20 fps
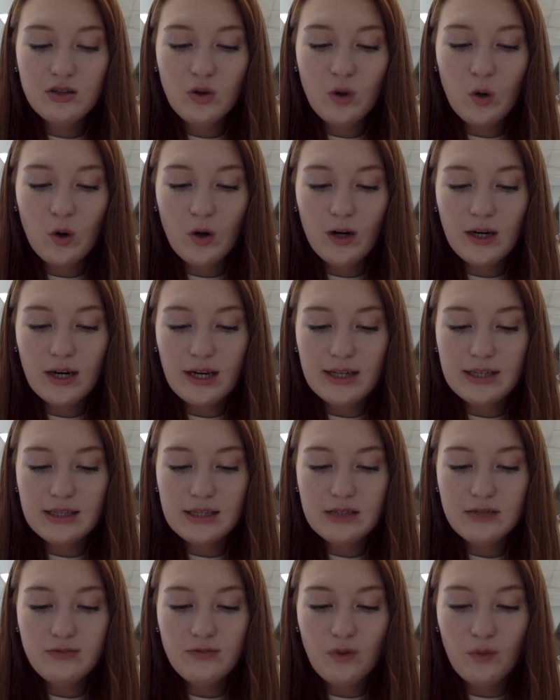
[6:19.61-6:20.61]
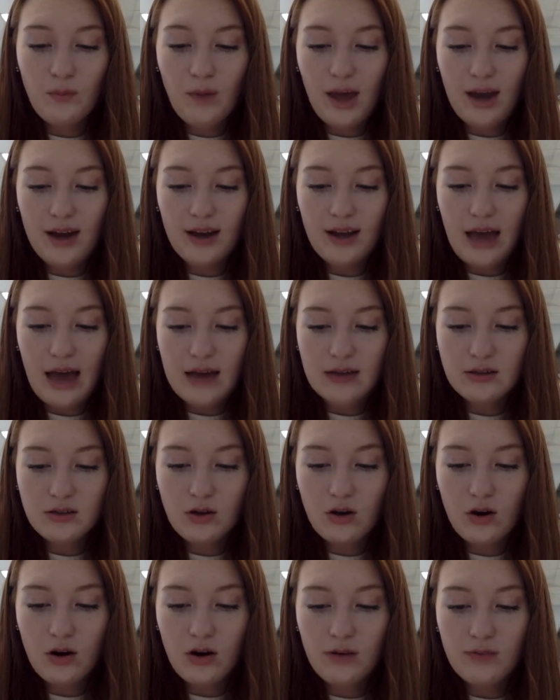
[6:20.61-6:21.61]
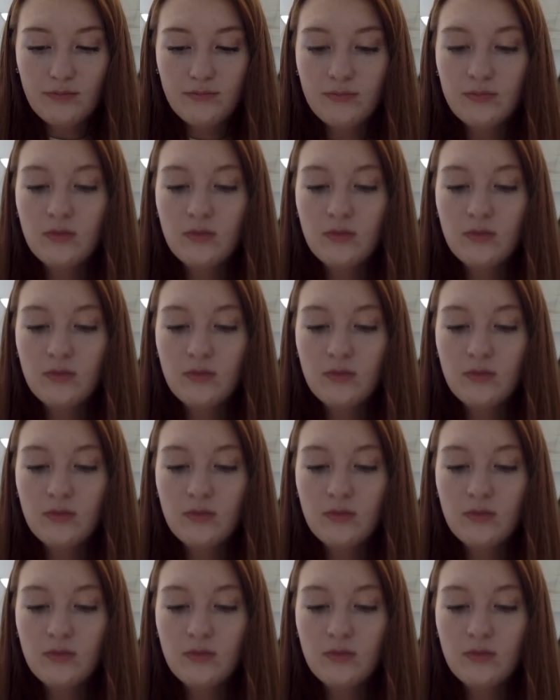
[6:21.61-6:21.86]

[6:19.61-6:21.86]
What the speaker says: coordinates for Madagascar?